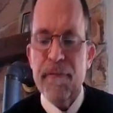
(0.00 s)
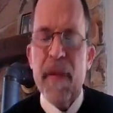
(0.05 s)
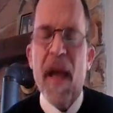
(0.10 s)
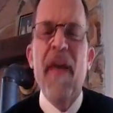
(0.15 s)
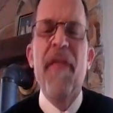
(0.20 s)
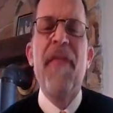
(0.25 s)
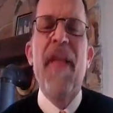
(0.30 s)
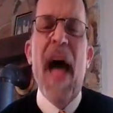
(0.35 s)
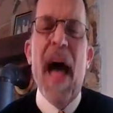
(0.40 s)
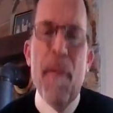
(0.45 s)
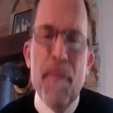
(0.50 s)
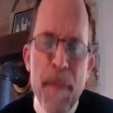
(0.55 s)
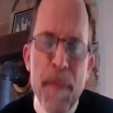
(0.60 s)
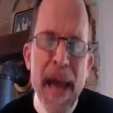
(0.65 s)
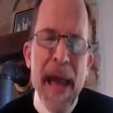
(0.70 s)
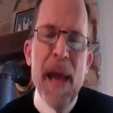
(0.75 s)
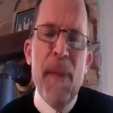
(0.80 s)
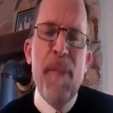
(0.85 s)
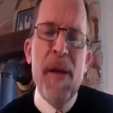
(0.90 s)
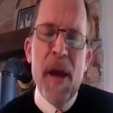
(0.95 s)
That
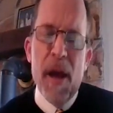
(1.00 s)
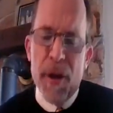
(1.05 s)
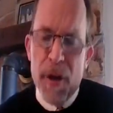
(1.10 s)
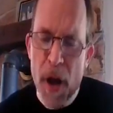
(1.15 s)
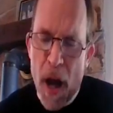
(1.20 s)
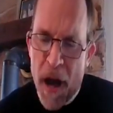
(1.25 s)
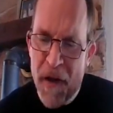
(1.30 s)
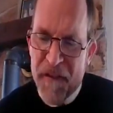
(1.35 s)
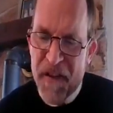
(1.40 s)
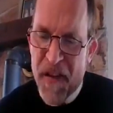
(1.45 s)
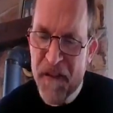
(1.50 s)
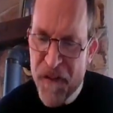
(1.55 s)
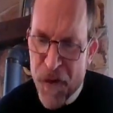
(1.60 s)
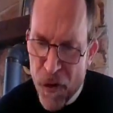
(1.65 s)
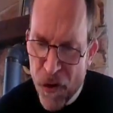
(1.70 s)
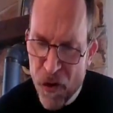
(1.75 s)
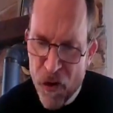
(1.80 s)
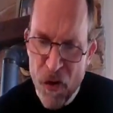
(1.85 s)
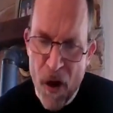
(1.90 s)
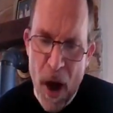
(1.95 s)
may be enough
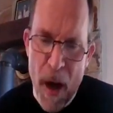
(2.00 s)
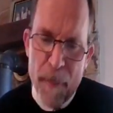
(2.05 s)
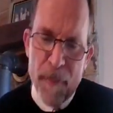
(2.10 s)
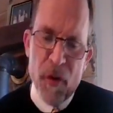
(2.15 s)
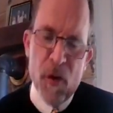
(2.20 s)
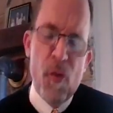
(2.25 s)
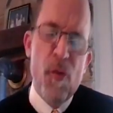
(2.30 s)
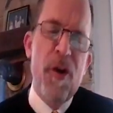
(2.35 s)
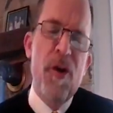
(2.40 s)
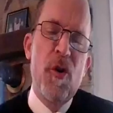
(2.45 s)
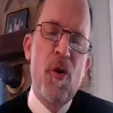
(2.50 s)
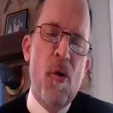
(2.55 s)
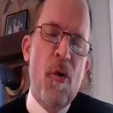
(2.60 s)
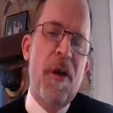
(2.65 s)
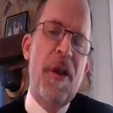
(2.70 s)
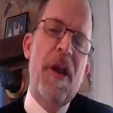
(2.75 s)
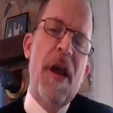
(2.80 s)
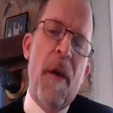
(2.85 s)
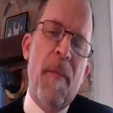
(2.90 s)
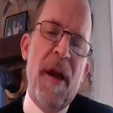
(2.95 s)
for some to endure
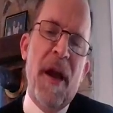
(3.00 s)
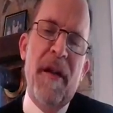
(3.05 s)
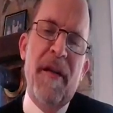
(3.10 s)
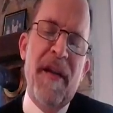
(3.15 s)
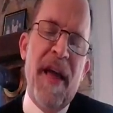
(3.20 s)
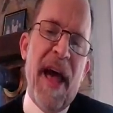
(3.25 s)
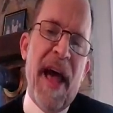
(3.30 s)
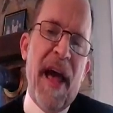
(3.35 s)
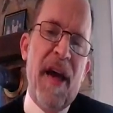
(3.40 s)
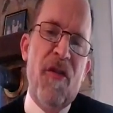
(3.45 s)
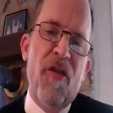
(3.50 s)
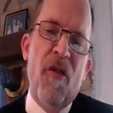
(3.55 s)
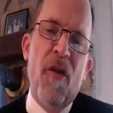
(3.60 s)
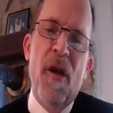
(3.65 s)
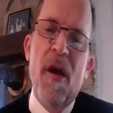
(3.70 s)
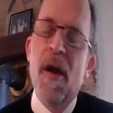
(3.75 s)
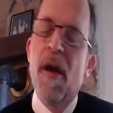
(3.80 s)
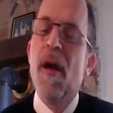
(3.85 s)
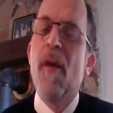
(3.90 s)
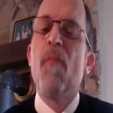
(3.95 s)
the coming attacks,
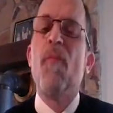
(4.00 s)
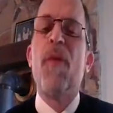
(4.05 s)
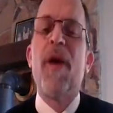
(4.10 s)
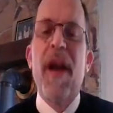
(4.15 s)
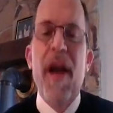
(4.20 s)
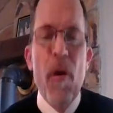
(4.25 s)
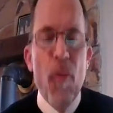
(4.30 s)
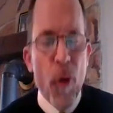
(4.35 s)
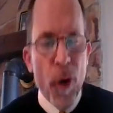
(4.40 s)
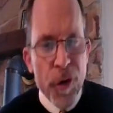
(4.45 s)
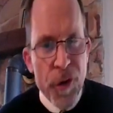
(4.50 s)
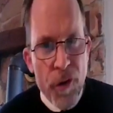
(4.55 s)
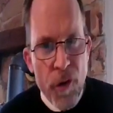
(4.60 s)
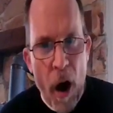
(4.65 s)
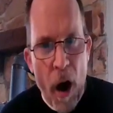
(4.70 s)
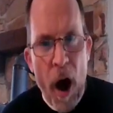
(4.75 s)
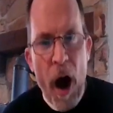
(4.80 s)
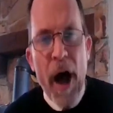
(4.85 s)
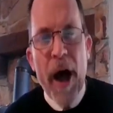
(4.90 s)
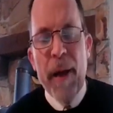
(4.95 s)
but it will
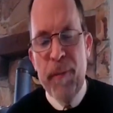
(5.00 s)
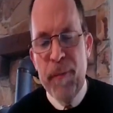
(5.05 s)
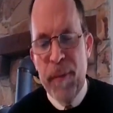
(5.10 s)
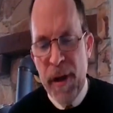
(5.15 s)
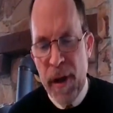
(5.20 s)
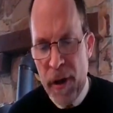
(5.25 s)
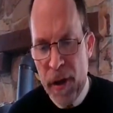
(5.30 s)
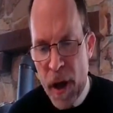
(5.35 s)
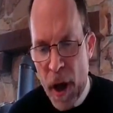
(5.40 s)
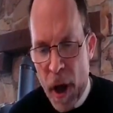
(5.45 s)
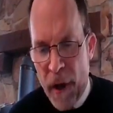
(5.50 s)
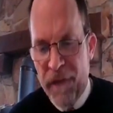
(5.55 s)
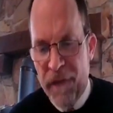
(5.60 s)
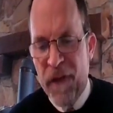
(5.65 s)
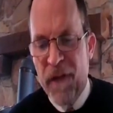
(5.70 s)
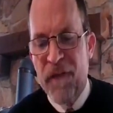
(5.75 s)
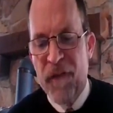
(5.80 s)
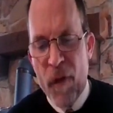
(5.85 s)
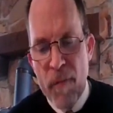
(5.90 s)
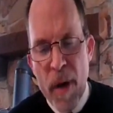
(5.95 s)
not be enough
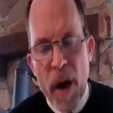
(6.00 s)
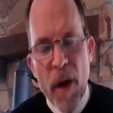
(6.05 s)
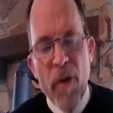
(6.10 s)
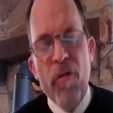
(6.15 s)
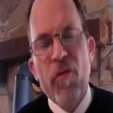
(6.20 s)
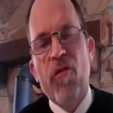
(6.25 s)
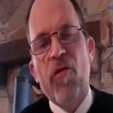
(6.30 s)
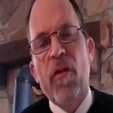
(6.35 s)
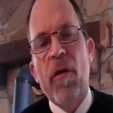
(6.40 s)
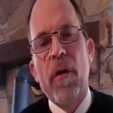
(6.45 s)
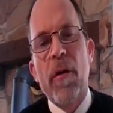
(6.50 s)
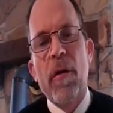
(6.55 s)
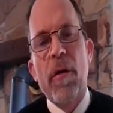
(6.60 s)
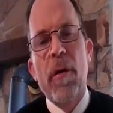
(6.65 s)
for most.